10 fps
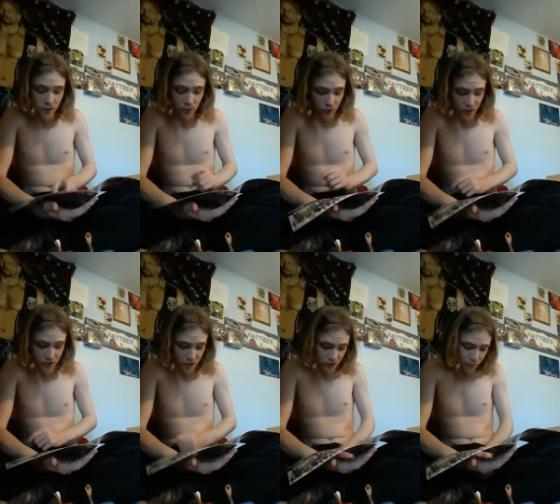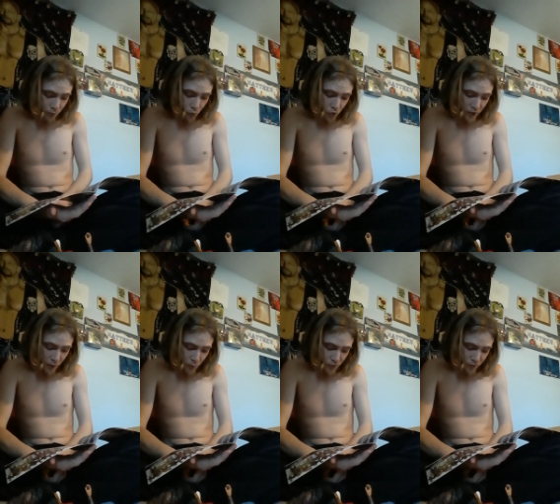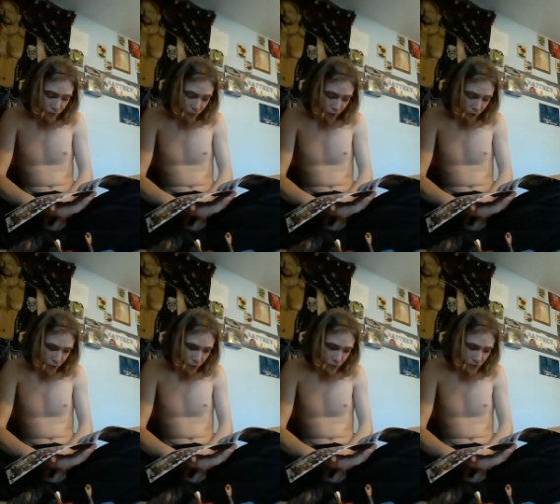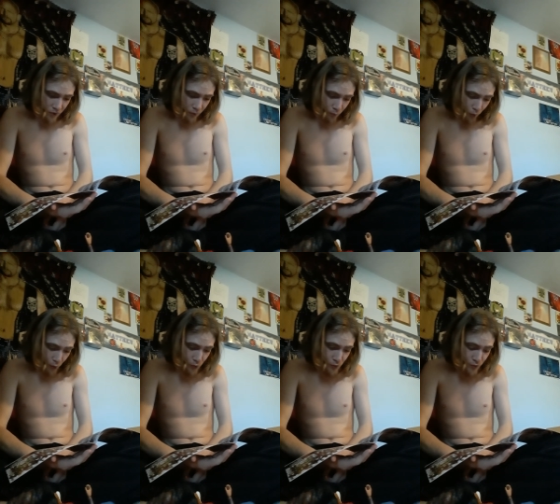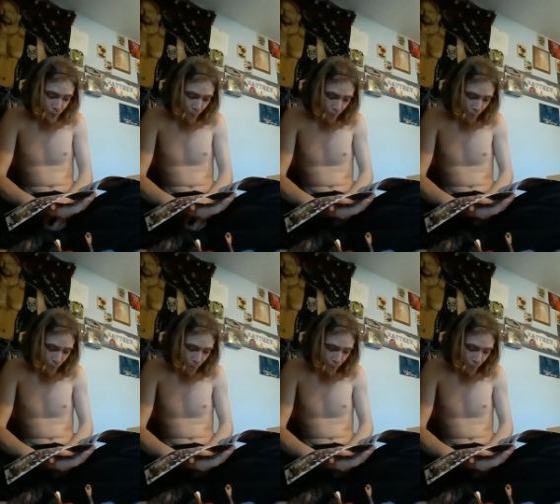Elite 64 came with Seth Rollins,